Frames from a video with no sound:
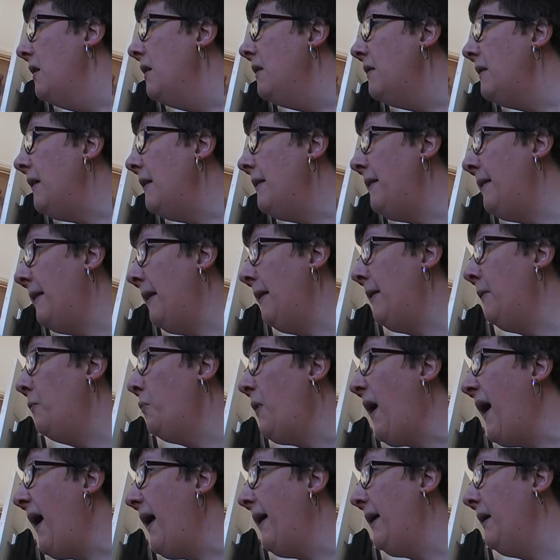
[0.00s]
This is
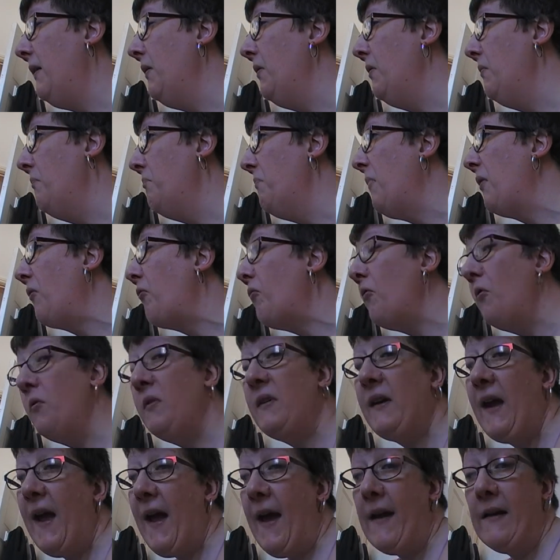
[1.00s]
why my son
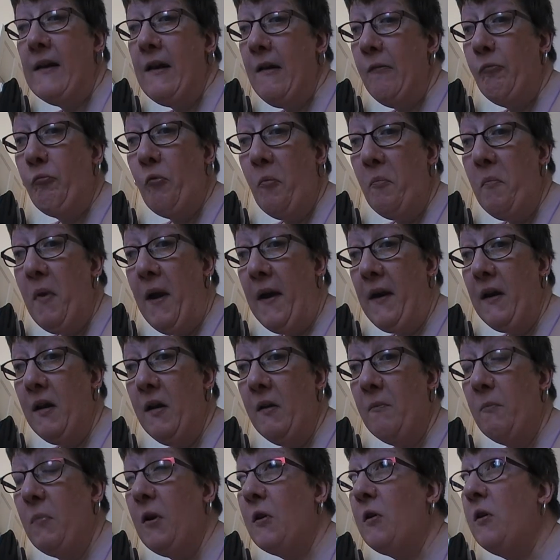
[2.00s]
can't live with me.
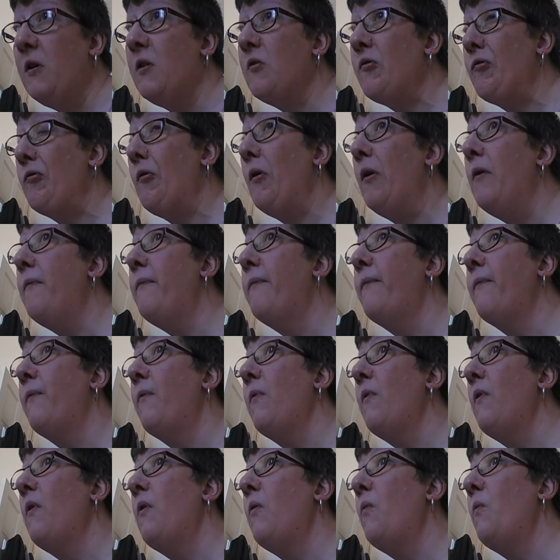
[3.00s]
Because of
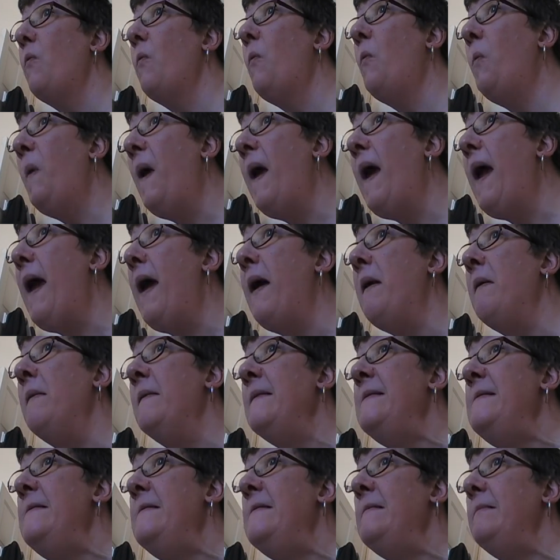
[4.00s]
the way
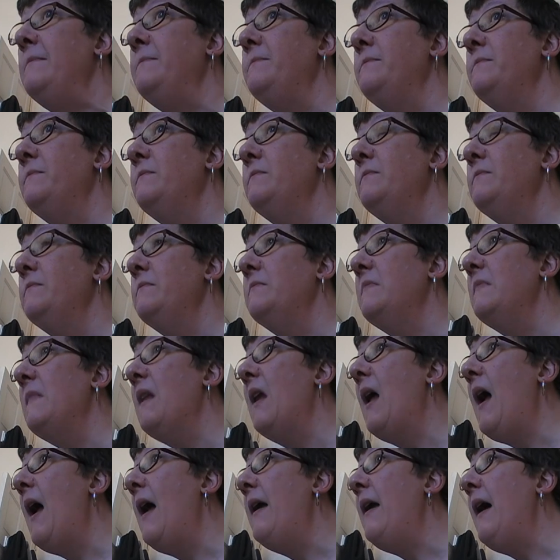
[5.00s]

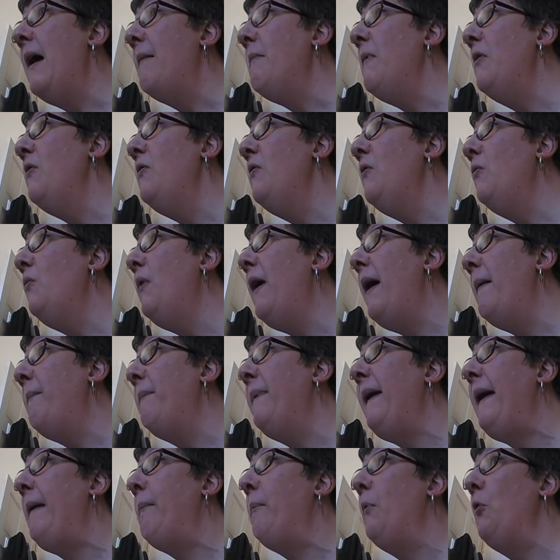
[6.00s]
I am and the way
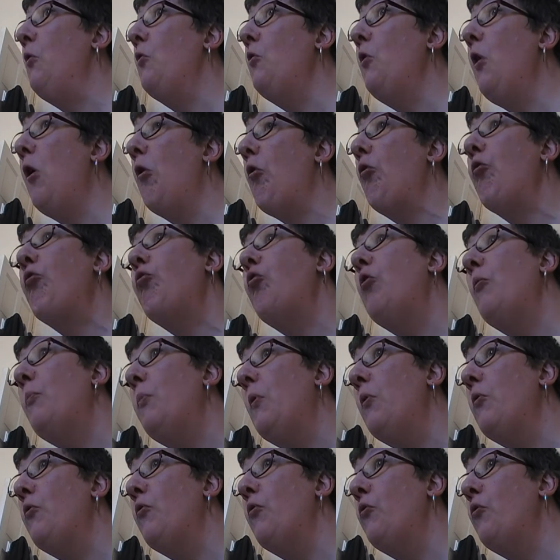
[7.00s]
people cause
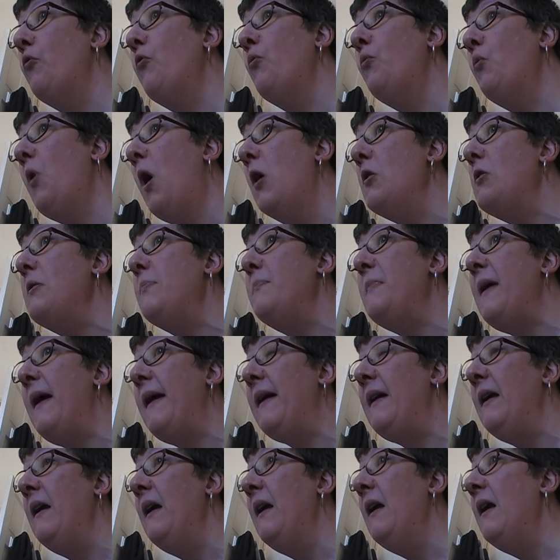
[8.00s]
trouble towards
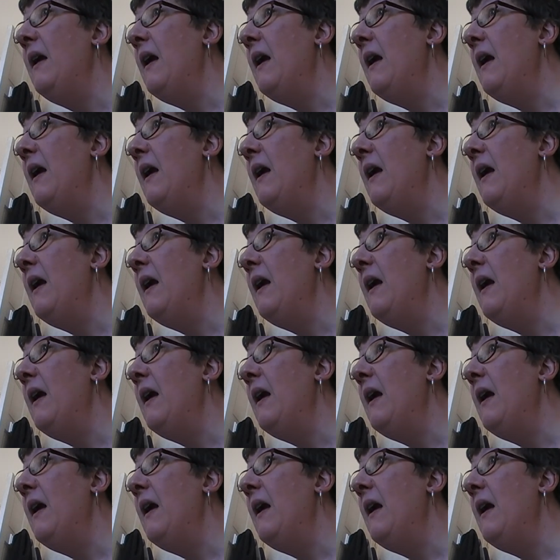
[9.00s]
me.